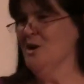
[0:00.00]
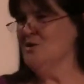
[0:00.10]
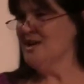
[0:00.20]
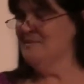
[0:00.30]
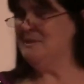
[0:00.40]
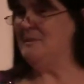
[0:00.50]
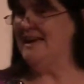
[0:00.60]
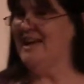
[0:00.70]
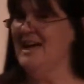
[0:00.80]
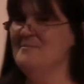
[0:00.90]
When you come to
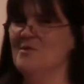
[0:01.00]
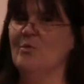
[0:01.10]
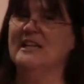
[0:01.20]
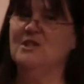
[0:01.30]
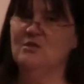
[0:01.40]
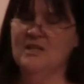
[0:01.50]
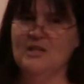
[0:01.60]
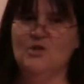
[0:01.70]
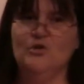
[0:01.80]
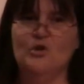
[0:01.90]
pick up, we do
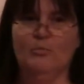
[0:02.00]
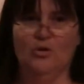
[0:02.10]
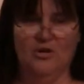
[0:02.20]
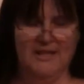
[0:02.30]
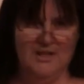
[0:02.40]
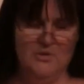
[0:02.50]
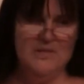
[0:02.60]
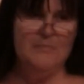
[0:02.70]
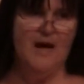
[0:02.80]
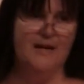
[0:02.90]
need you to pull into a
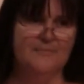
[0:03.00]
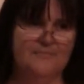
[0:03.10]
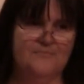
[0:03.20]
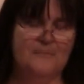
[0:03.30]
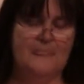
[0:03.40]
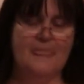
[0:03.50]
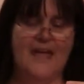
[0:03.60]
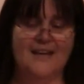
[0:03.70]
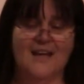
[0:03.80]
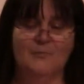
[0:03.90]
spot
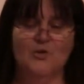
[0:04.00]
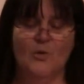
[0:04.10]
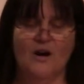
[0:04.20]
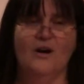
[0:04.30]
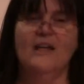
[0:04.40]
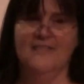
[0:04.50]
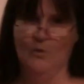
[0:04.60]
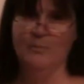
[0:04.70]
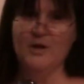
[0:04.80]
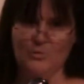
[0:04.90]
and come to where
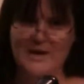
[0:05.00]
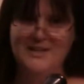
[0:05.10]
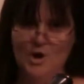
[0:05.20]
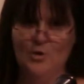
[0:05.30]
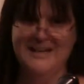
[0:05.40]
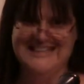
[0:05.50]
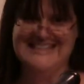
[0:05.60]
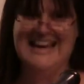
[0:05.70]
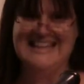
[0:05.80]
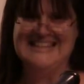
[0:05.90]
there will be a red cone and a
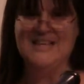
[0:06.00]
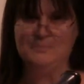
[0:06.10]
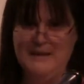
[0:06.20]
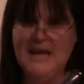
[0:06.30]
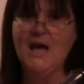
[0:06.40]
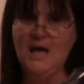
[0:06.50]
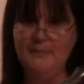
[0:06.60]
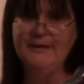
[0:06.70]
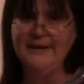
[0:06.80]
sign that says pick up